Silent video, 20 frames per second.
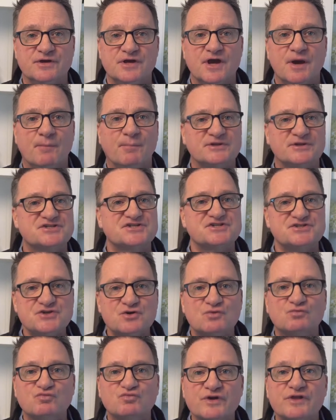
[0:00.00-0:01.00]
but
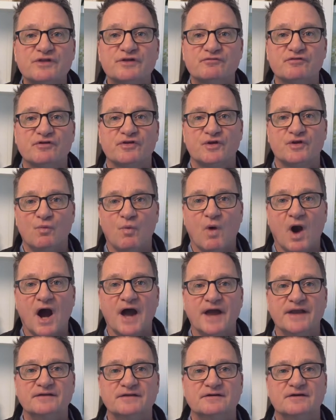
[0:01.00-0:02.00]
still really, really wide.
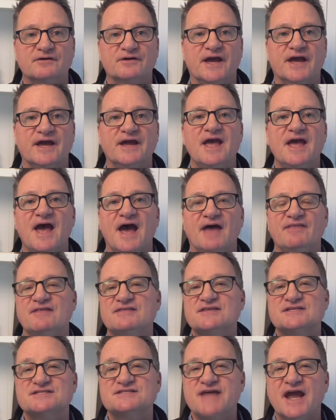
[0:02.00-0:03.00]
Okay, and then
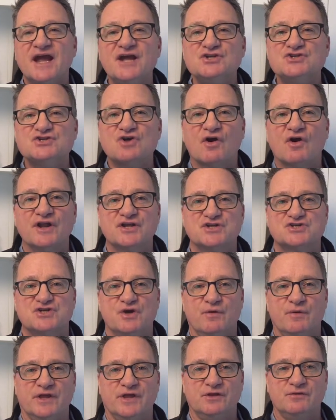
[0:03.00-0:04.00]
the second chart is
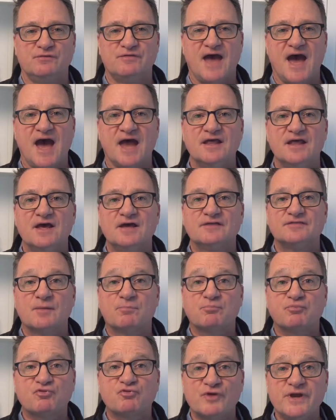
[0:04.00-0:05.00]
showing you that the
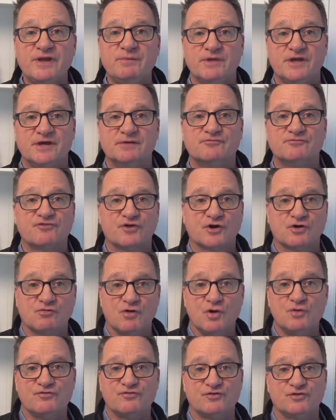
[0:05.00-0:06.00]
premium for
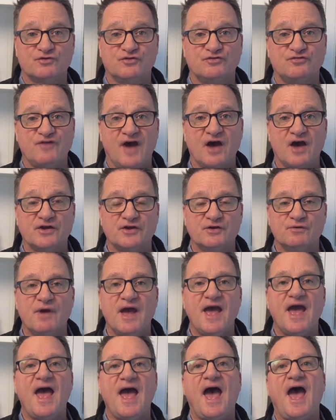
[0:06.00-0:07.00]
growth versus value
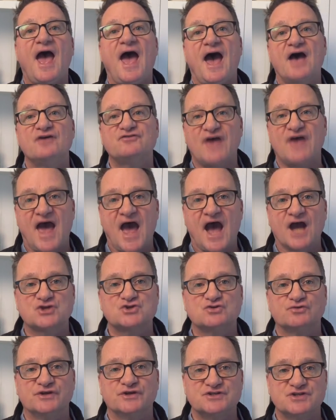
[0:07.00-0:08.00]
has
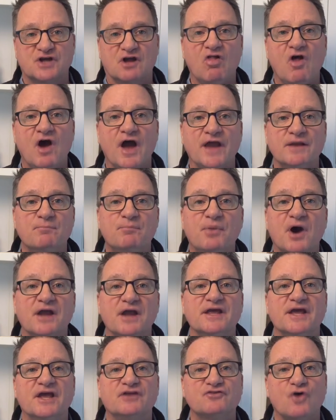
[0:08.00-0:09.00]
actually declined,
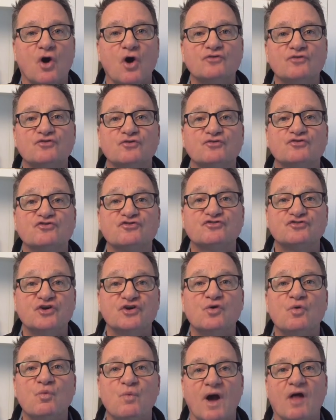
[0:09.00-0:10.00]
but it's also
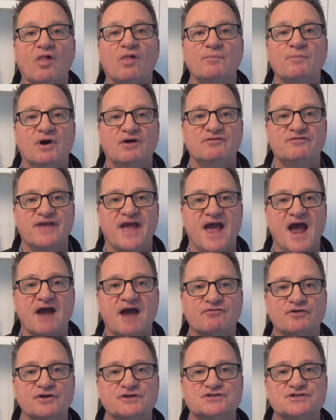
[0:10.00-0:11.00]
still well above the
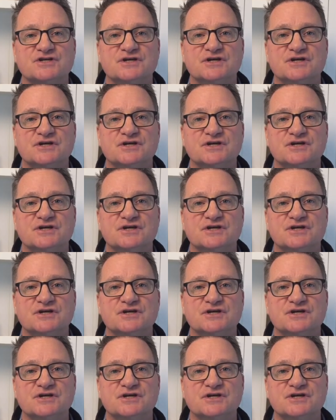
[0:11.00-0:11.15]
average.